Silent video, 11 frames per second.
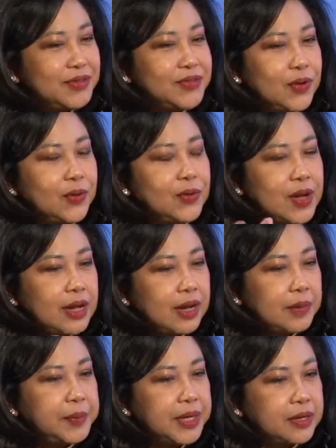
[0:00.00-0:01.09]
So,
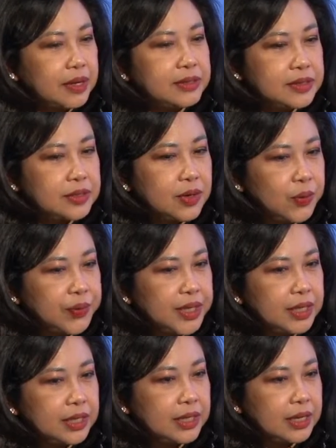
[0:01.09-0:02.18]
because
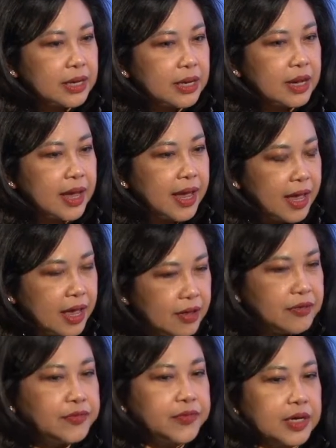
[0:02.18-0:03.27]
we
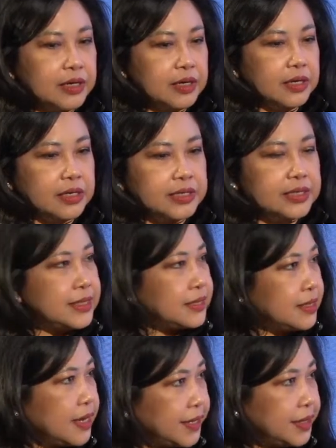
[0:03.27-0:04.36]
have a
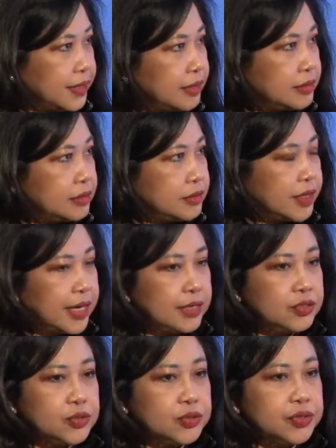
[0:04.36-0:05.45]
desire, right,
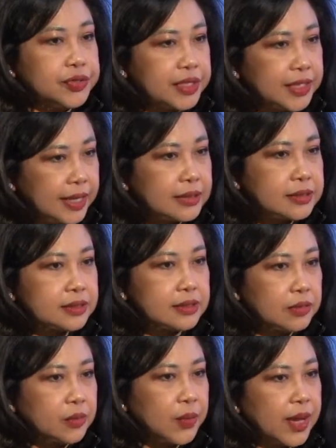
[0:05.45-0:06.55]
to create
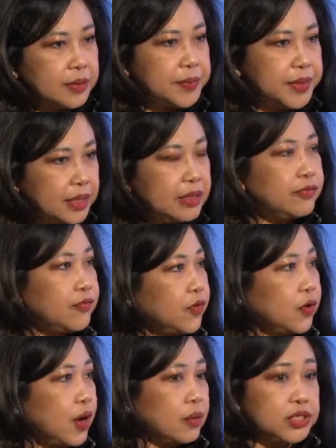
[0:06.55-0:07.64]
well-being
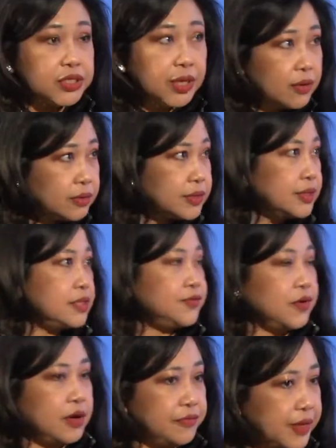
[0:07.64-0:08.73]
for our shareholders, for
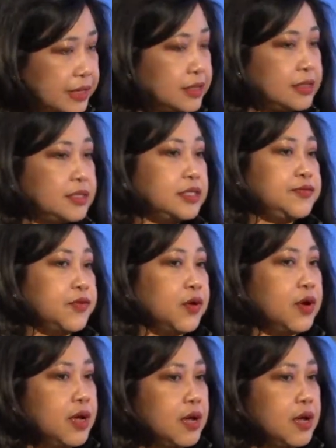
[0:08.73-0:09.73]
our investors, for